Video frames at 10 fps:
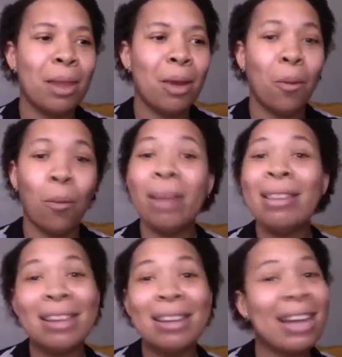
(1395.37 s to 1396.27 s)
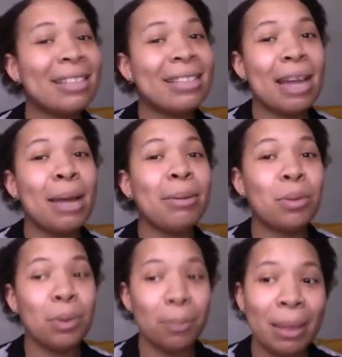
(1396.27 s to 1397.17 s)
what the next steps
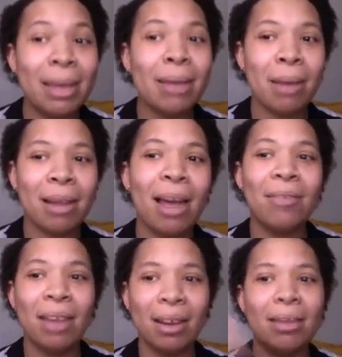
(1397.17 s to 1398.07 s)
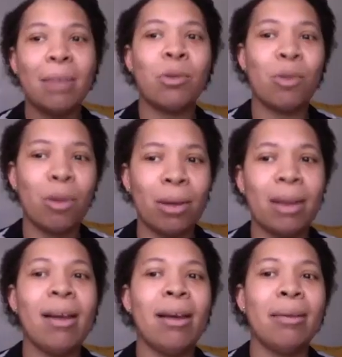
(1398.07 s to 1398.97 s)
would be in my life now that I'm growing
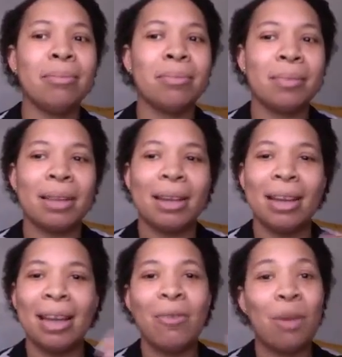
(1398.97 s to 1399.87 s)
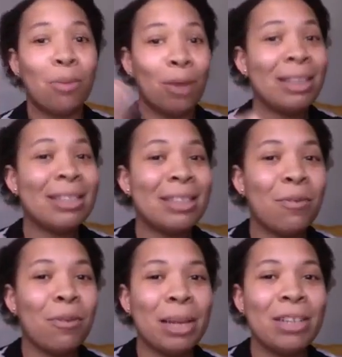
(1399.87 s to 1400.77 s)
up. If I bring this
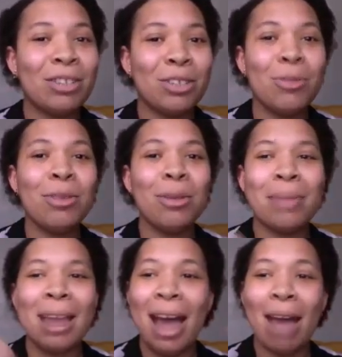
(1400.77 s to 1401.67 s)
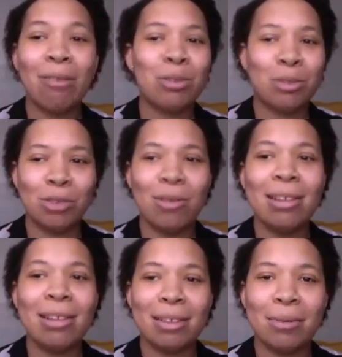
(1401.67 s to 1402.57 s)
information to them, they have to
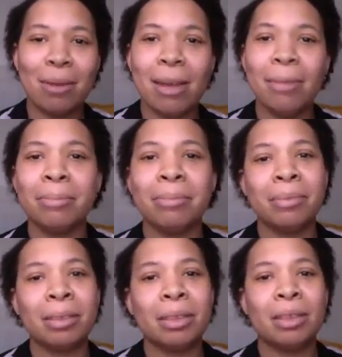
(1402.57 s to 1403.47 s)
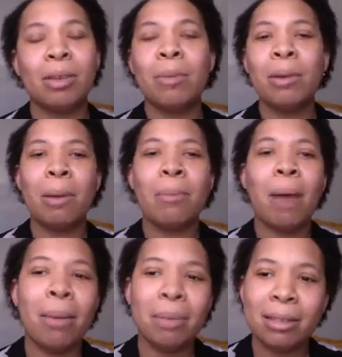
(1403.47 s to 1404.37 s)
address it, right? So I bring my
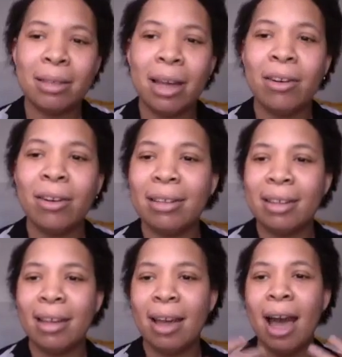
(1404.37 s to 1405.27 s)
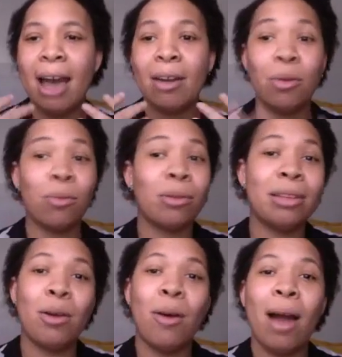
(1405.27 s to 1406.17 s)
mom this letter and I said, I don't
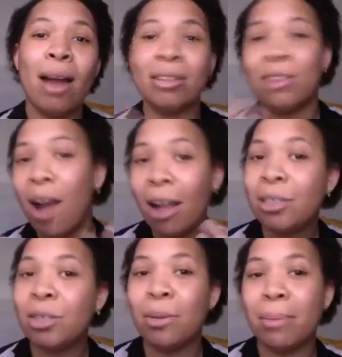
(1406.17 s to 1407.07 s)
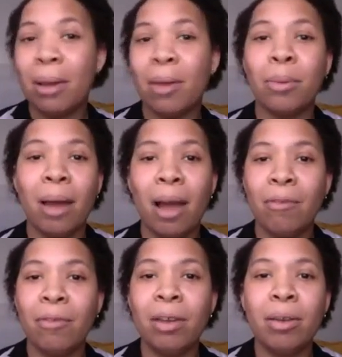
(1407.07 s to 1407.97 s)
really know how to talk to you about the way I
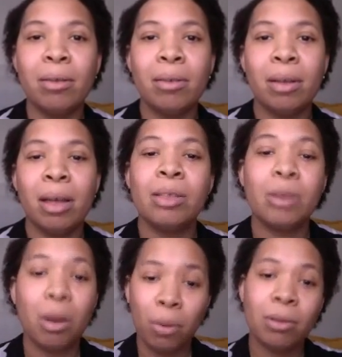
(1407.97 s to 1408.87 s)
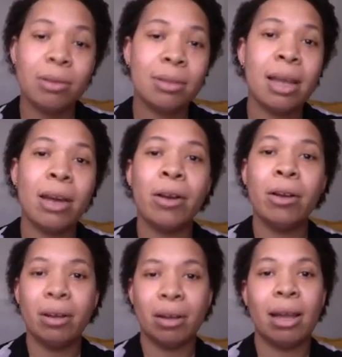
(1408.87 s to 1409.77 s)
feel. So I wrote this letter
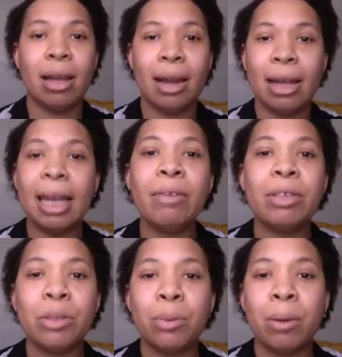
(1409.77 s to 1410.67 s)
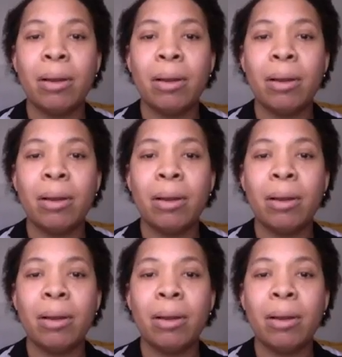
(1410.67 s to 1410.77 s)
and I gave it to her.